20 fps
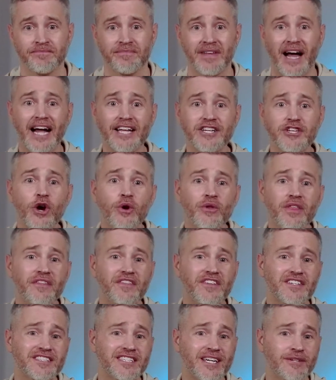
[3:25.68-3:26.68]
I know that
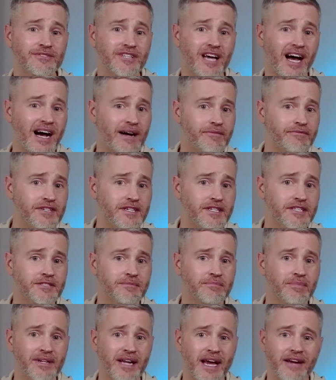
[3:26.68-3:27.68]
this sounds obvious,
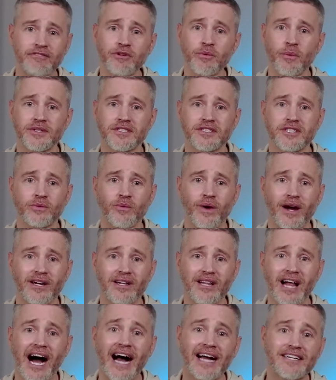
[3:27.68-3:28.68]
but every once in a
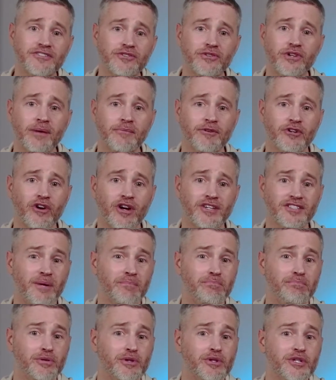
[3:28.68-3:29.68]
while, I still come across a
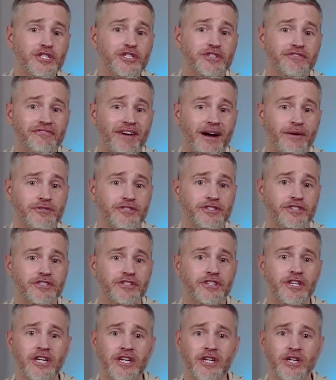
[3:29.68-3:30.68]
bullish founder
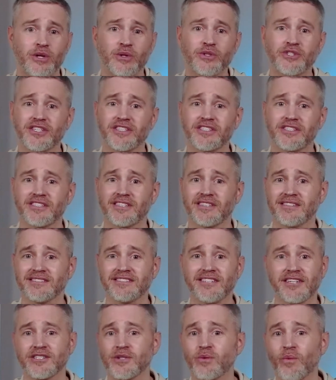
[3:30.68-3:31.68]
who just
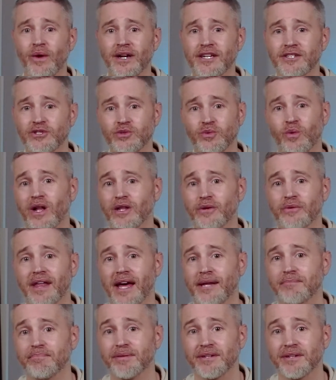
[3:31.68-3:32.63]
doesn't want to swallow that